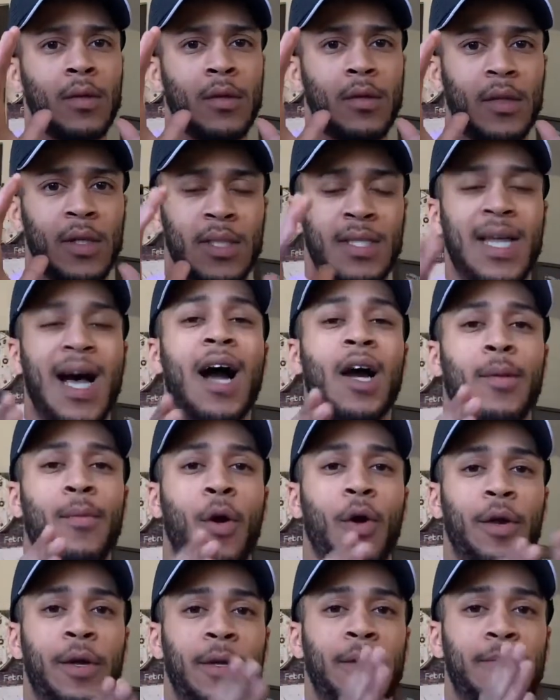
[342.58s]
the stock
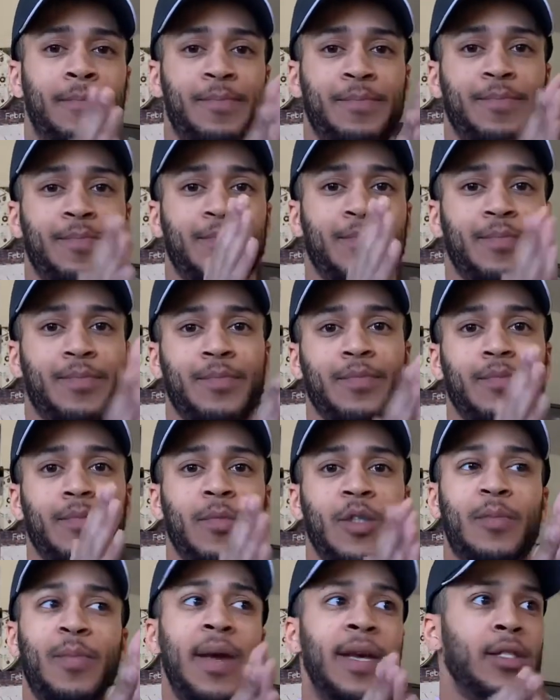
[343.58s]
market,
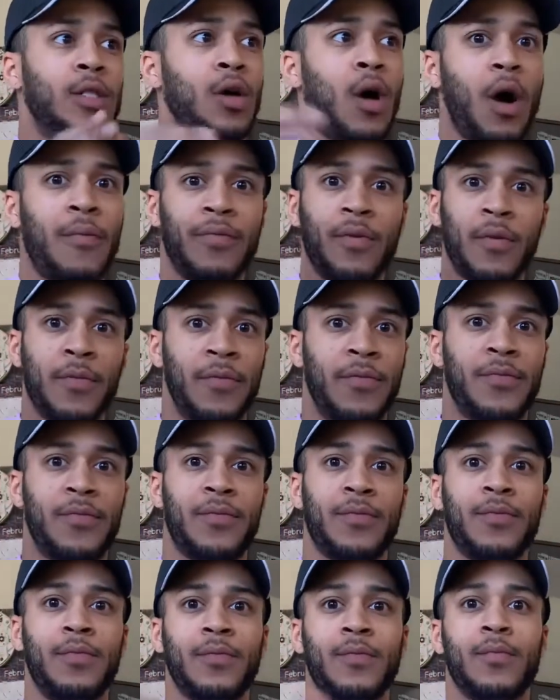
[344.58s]
it's based off of
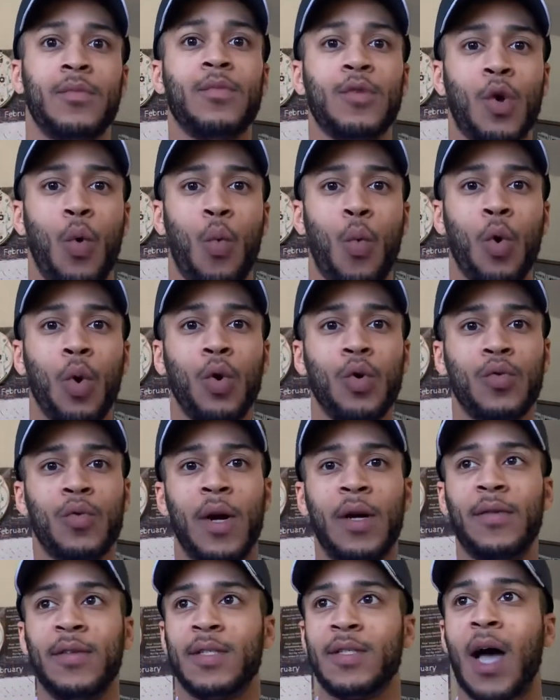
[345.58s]
the world,
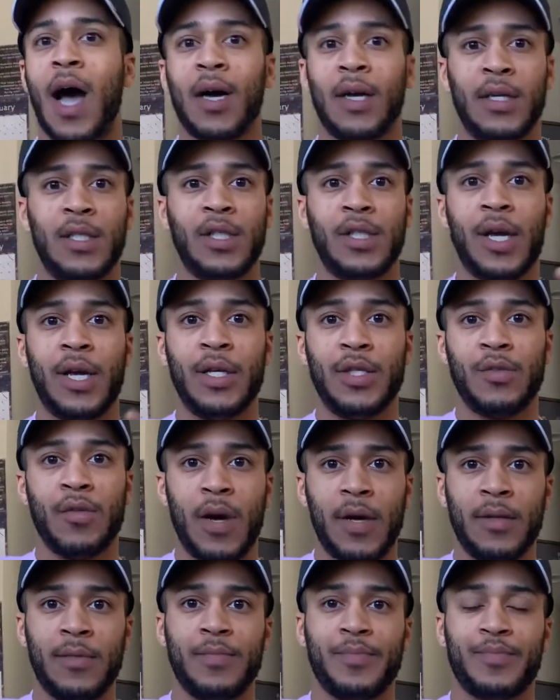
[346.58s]
right? The stock exchange,
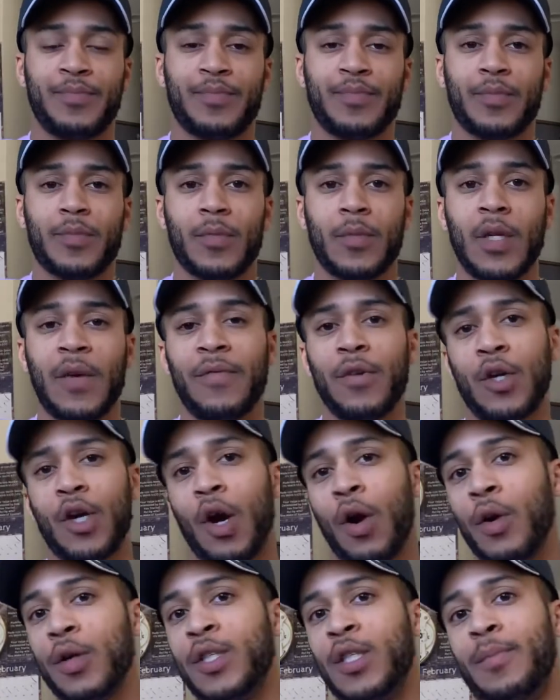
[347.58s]
right? Different
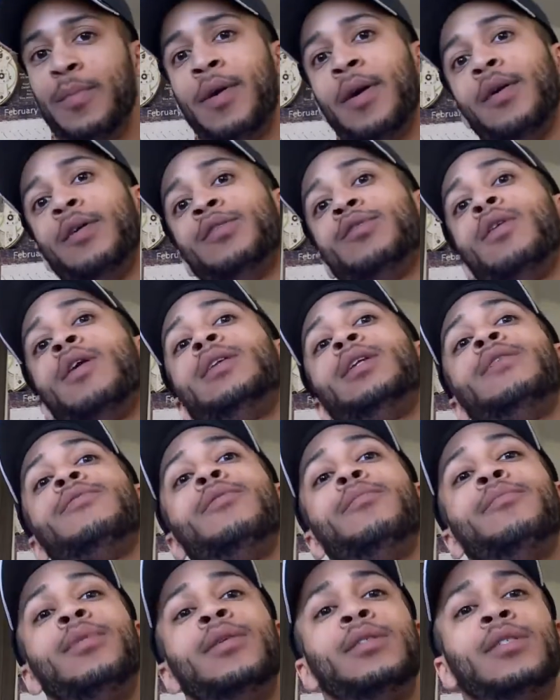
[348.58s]
currency pairs, right?
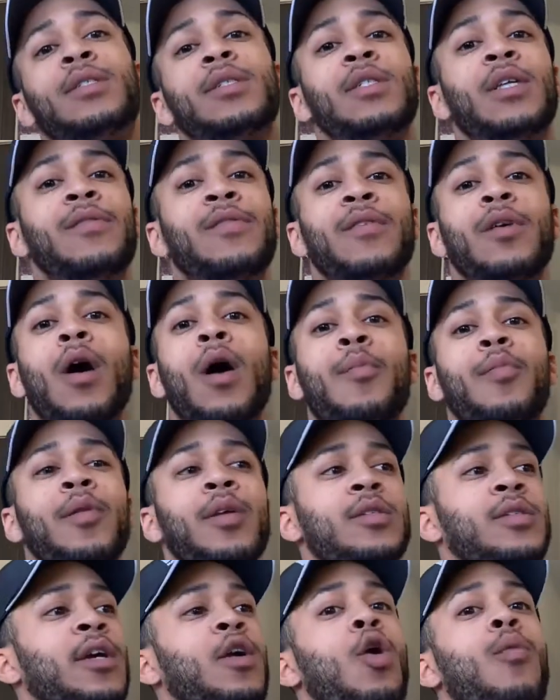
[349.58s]
Different businesses, different
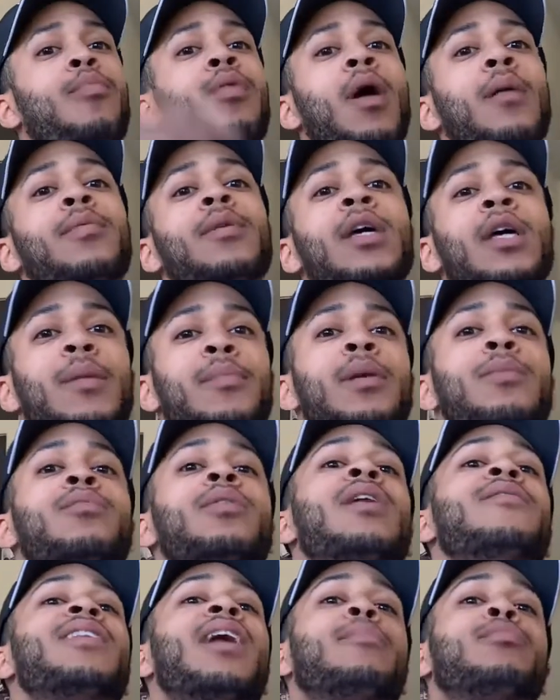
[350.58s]
companies, they go public, and people
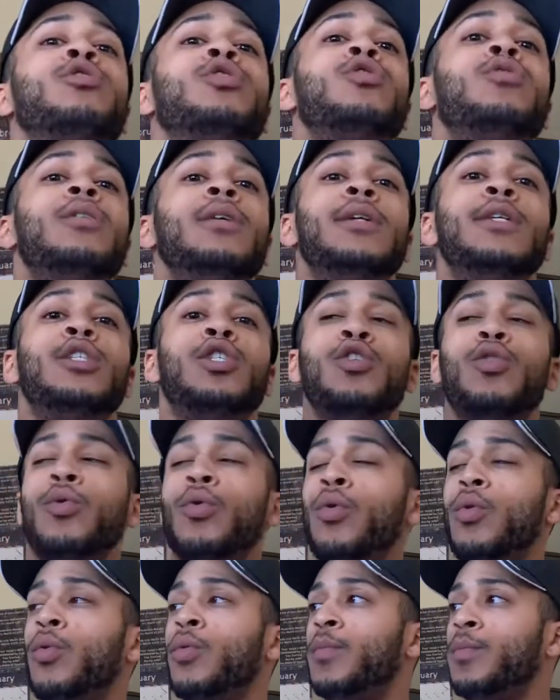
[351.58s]
have the opportunity
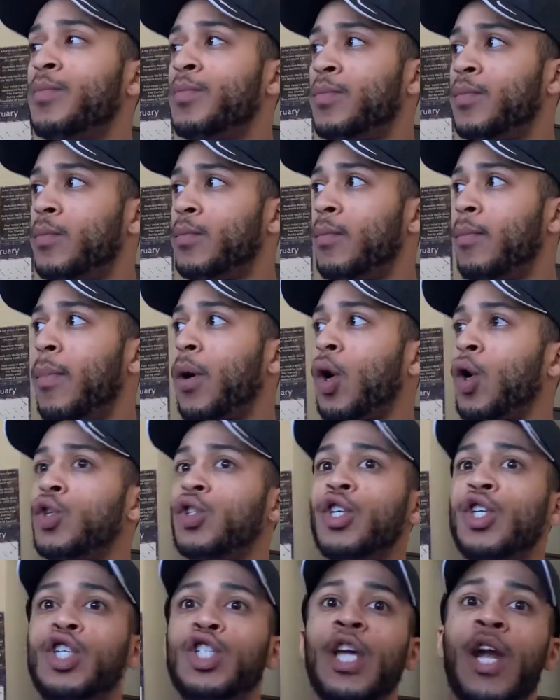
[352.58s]
to
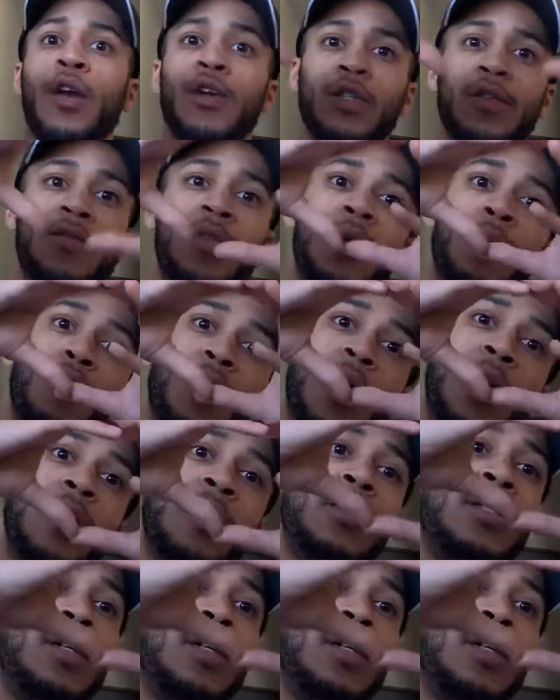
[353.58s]
purchase shares of them, right?